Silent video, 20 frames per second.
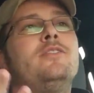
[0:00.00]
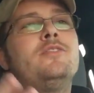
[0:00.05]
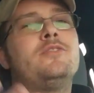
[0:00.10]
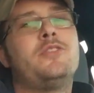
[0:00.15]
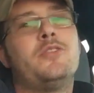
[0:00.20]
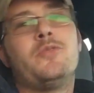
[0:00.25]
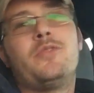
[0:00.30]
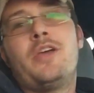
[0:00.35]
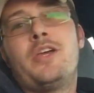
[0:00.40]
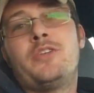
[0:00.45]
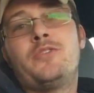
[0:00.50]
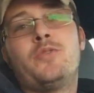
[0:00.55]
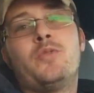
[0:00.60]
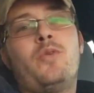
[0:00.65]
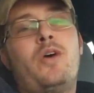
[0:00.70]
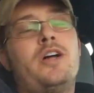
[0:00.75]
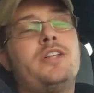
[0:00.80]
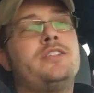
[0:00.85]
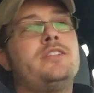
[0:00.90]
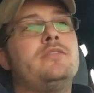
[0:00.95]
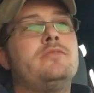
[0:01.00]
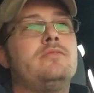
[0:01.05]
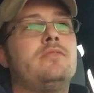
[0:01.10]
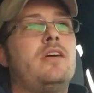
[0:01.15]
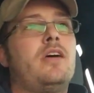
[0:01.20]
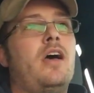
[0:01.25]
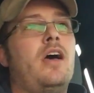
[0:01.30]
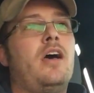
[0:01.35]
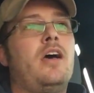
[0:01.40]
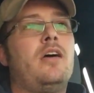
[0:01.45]
So thanks for watching.
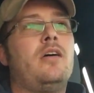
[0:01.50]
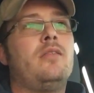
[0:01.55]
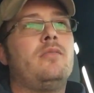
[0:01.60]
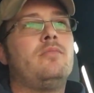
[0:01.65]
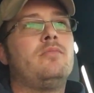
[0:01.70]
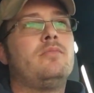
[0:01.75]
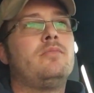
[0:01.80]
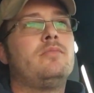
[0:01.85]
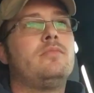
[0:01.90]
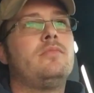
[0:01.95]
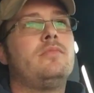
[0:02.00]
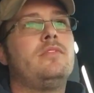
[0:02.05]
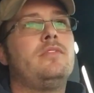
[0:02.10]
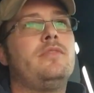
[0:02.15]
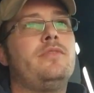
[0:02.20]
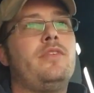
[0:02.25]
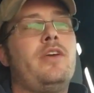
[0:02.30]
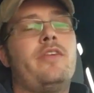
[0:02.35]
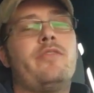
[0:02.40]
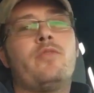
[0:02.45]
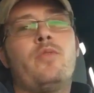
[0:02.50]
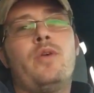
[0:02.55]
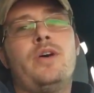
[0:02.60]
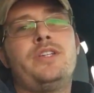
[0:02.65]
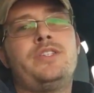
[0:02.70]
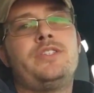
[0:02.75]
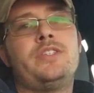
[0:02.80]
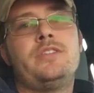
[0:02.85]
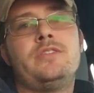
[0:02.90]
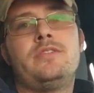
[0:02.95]
If you have
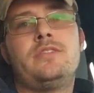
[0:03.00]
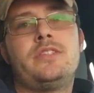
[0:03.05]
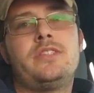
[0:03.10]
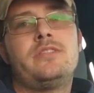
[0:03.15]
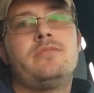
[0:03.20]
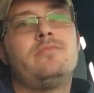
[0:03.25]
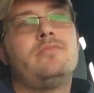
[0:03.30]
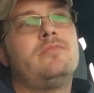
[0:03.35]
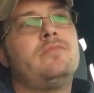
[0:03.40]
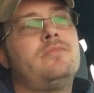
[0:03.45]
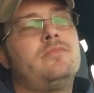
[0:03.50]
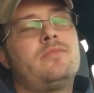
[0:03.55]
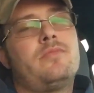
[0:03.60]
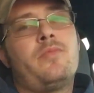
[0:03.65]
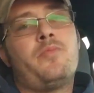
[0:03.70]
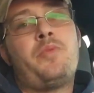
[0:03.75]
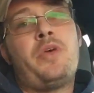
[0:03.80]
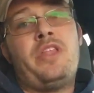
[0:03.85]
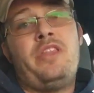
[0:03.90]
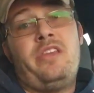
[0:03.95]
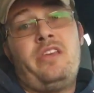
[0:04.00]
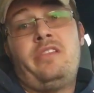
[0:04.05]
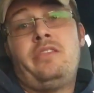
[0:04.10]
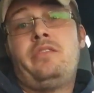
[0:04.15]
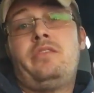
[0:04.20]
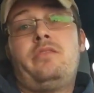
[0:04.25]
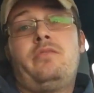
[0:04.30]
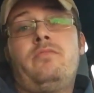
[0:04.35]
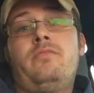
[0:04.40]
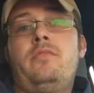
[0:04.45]
questions,
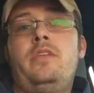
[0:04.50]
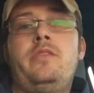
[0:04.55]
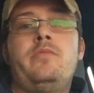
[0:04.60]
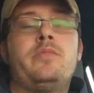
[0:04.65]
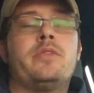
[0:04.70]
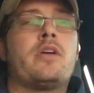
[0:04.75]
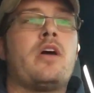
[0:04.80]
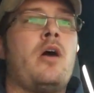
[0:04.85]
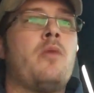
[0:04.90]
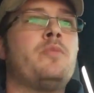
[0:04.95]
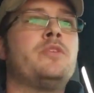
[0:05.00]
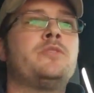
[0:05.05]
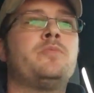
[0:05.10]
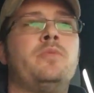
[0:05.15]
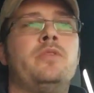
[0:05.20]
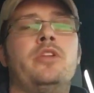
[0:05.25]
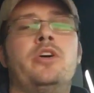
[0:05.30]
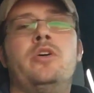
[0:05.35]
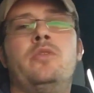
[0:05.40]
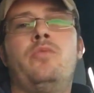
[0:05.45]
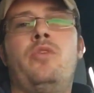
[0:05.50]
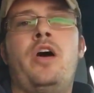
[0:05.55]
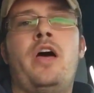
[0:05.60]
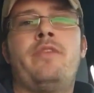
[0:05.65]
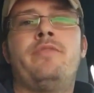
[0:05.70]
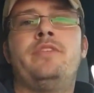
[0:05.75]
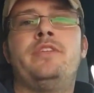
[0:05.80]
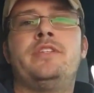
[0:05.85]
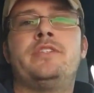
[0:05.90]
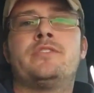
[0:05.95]
opinions, leave them in the comments below. We'll
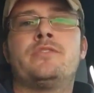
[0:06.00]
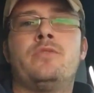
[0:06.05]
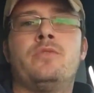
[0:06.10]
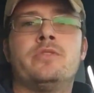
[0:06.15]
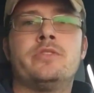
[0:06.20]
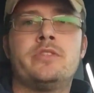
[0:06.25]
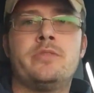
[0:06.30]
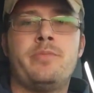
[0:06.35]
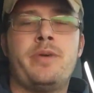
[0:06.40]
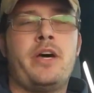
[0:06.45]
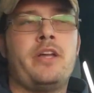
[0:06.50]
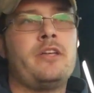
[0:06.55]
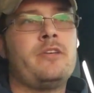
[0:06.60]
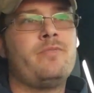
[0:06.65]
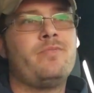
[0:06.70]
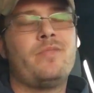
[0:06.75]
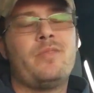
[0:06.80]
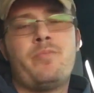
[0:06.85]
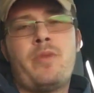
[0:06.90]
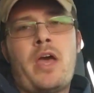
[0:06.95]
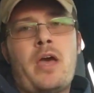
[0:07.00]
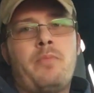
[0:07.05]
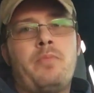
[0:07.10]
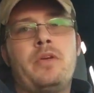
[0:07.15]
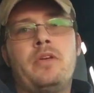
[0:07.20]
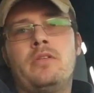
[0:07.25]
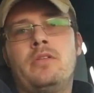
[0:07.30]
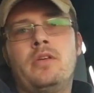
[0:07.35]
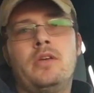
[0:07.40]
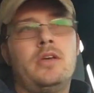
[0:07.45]
have a discourse about it. I'm
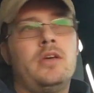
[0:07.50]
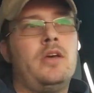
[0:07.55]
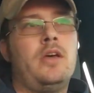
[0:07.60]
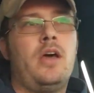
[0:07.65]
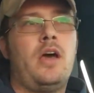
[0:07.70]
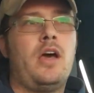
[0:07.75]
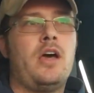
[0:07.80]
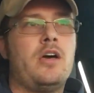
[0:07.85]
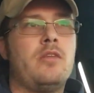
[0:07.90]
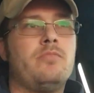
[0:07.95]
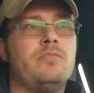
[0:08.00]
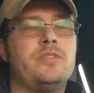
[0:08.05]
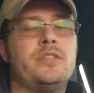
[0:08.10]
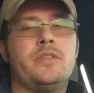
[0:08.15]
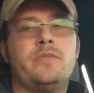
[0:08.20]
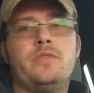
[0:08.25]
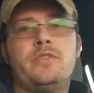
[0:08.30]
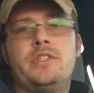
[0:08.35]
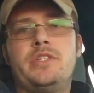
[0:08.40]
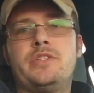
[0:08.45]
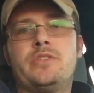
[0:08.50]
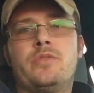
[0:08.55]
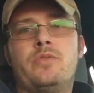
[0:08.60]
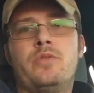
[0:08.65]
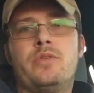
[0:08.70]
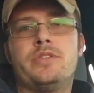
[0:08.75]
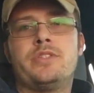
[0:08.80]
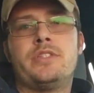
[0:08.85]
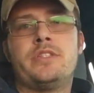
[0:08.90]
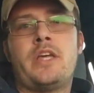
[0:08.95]
happy. Civil
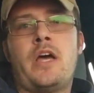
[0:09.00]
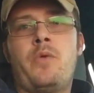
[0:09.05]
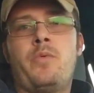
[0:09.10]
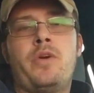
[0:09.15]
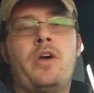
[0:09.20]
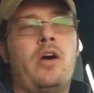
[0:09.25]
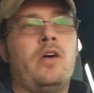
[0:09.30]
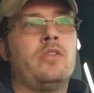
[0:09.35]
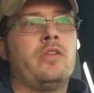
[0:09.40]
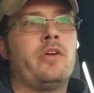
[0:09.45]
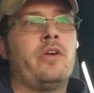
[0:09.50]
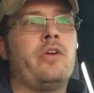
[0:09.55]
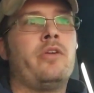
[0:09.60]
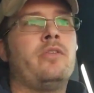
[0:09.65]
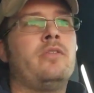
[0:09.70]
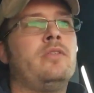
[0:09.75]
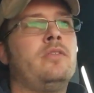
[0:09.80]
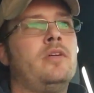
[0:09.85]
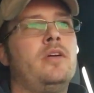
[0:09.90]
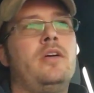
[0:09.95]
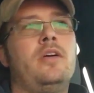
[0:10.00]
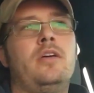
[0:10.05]
discourse is how we all learn.